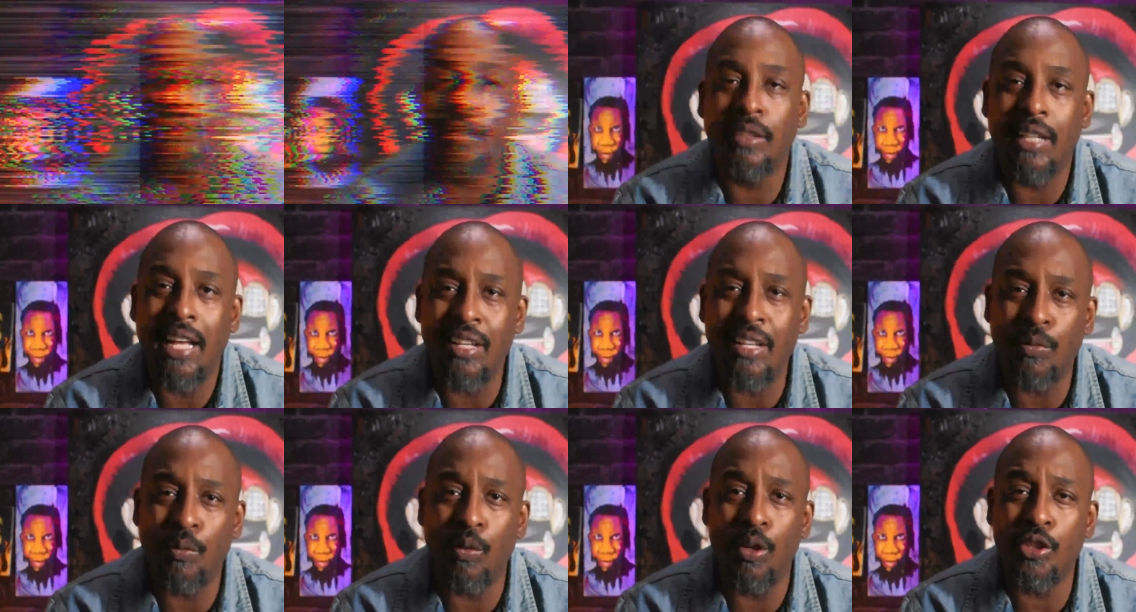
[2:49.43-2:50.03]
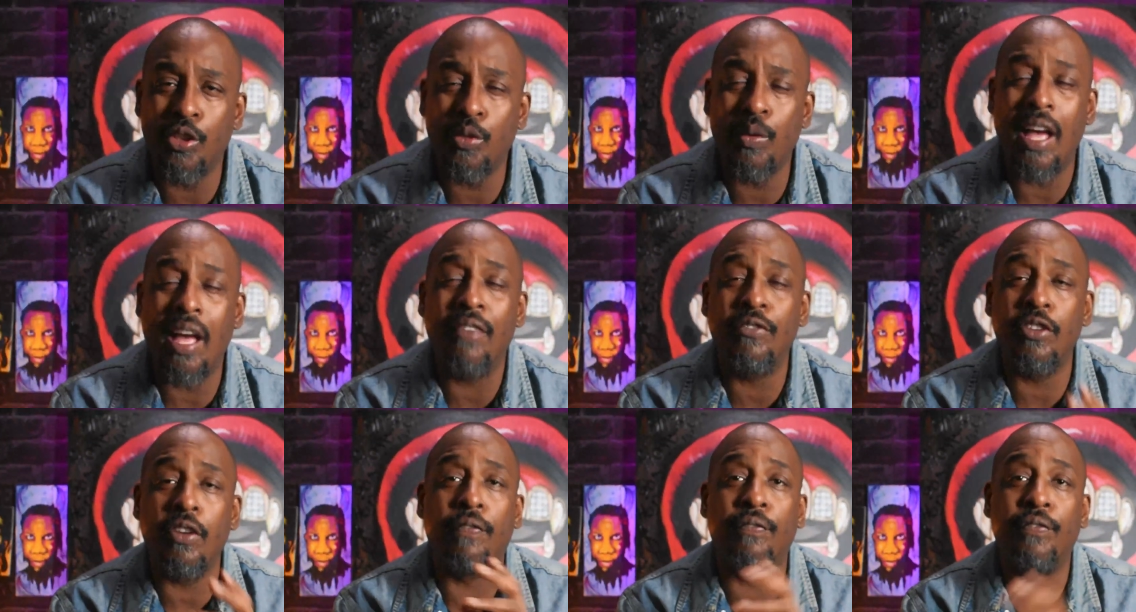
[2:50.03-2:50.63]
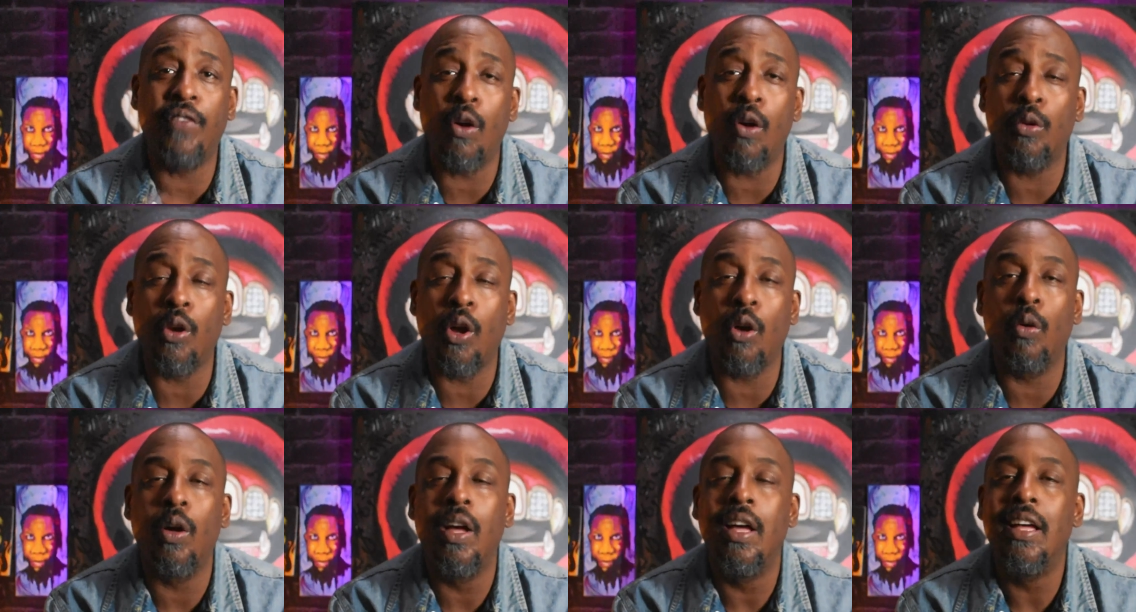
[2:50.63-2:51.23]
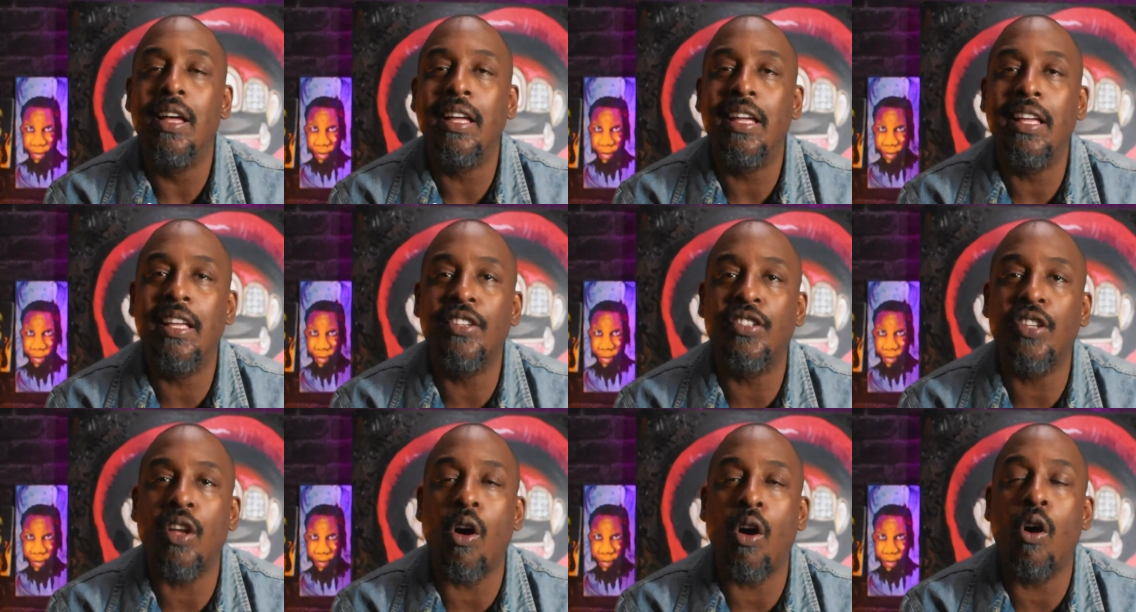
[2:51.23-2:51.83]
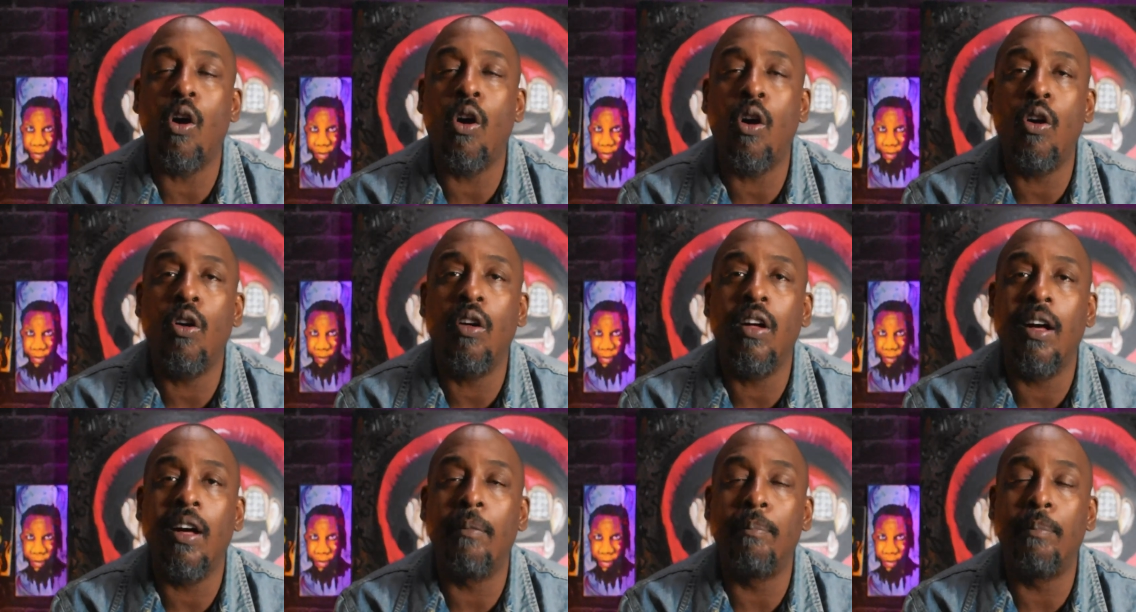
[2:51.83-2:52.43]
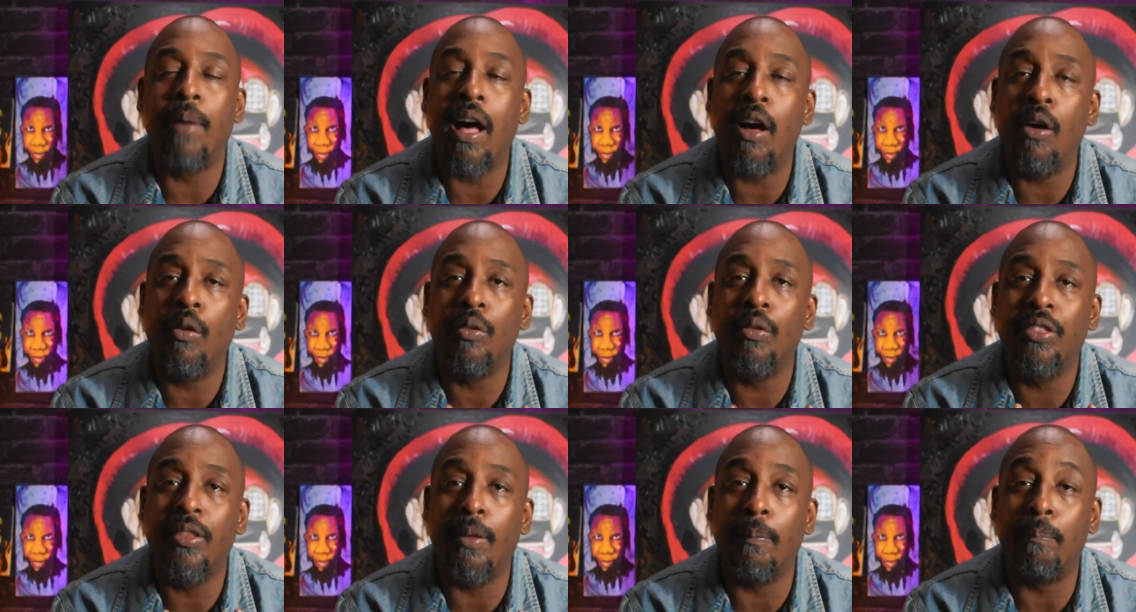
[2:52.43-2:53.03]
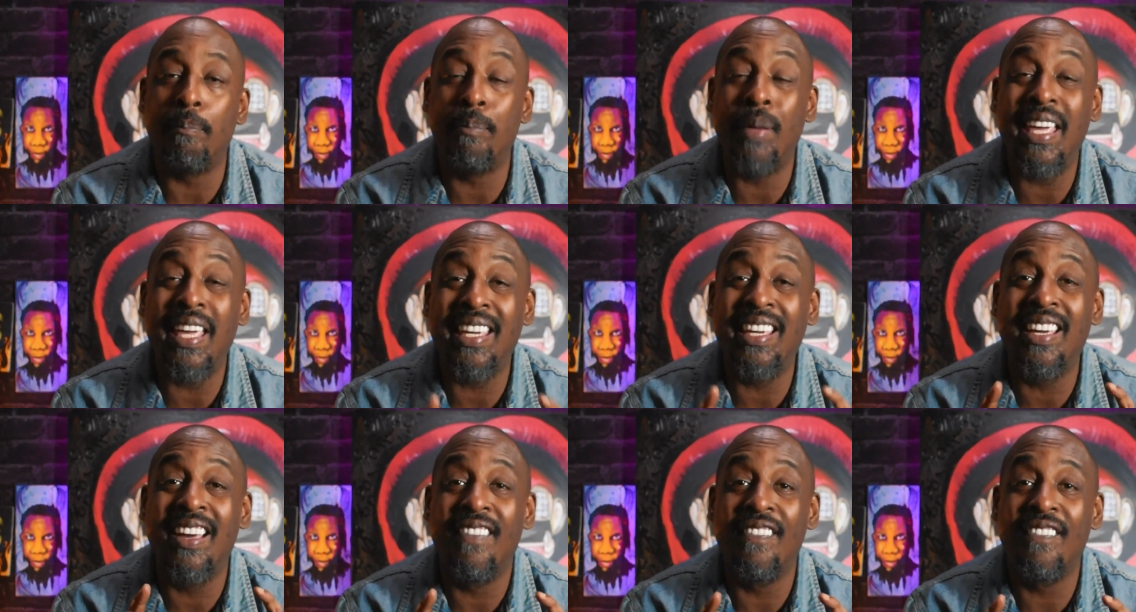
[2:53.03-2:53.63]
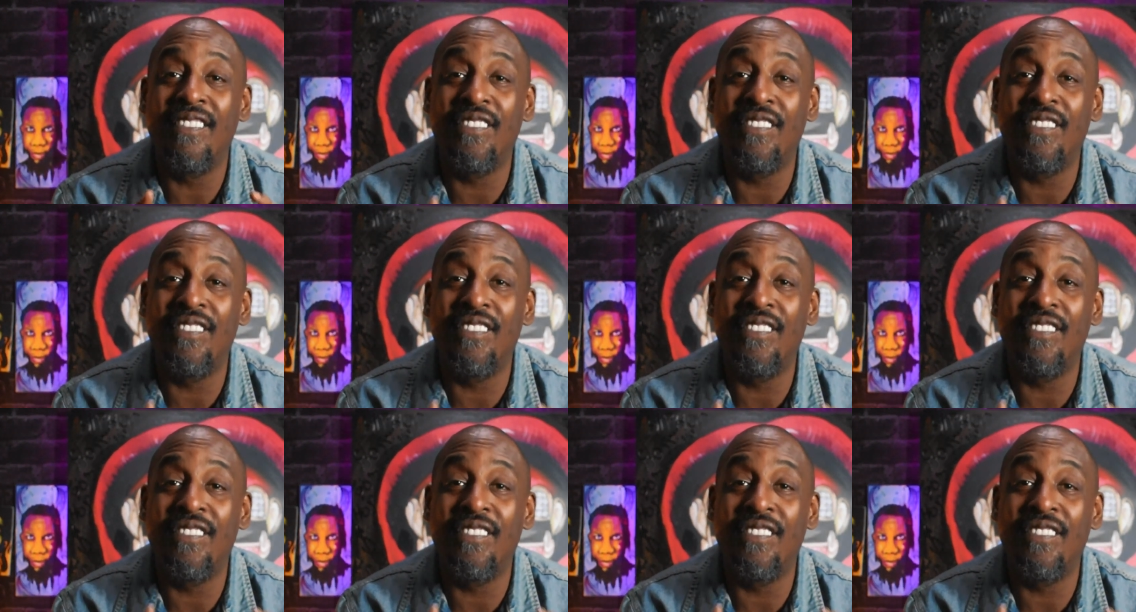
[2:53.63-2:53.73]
Speaker 1: Well guys, once you have your photo, it's all about the big